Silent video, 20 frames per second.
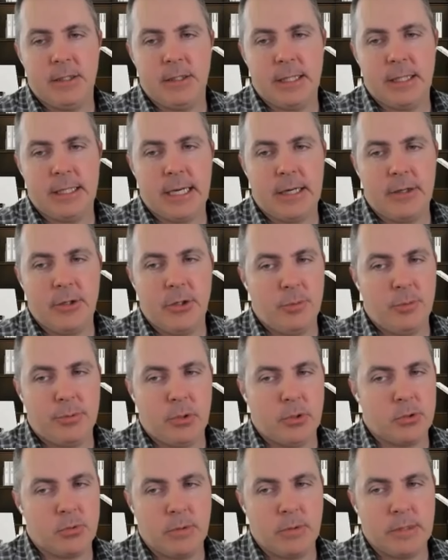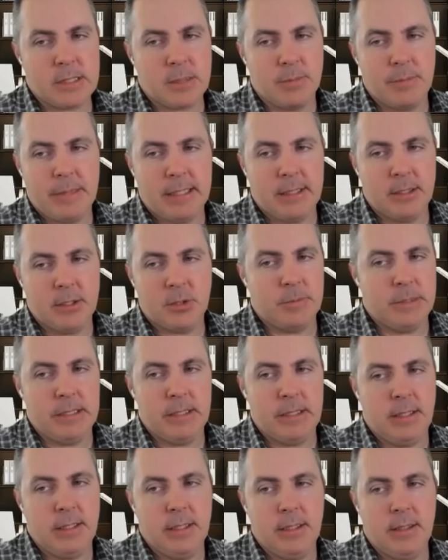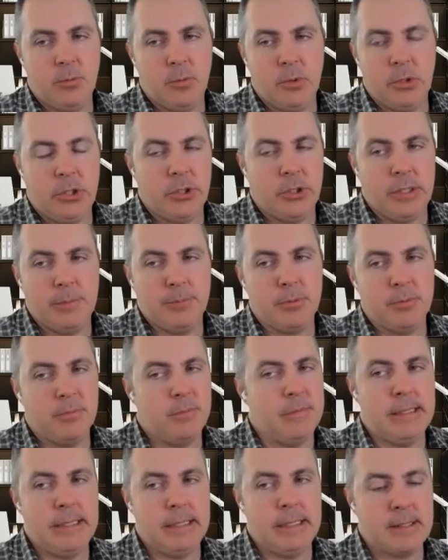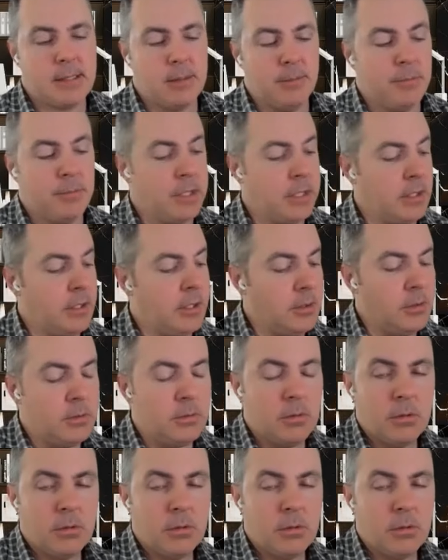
like how do you approach risk management when you're implementing something new?